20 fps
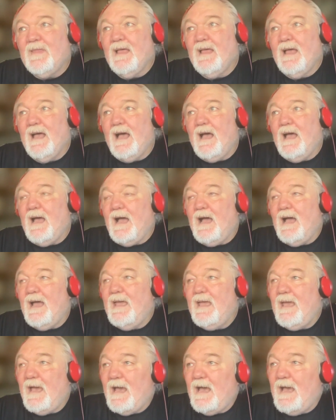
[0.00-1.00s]

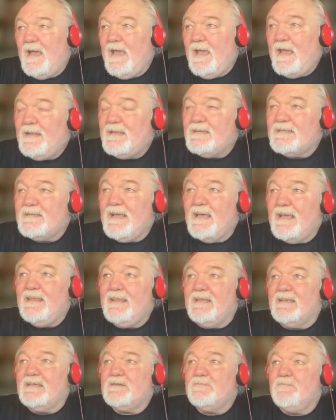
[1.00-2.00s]
I hate to say
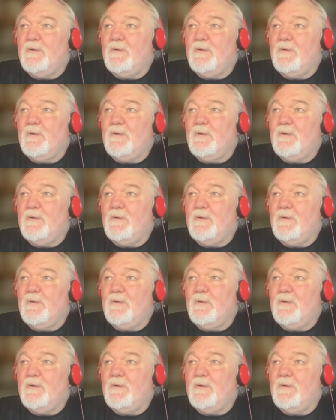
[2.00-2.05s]
this,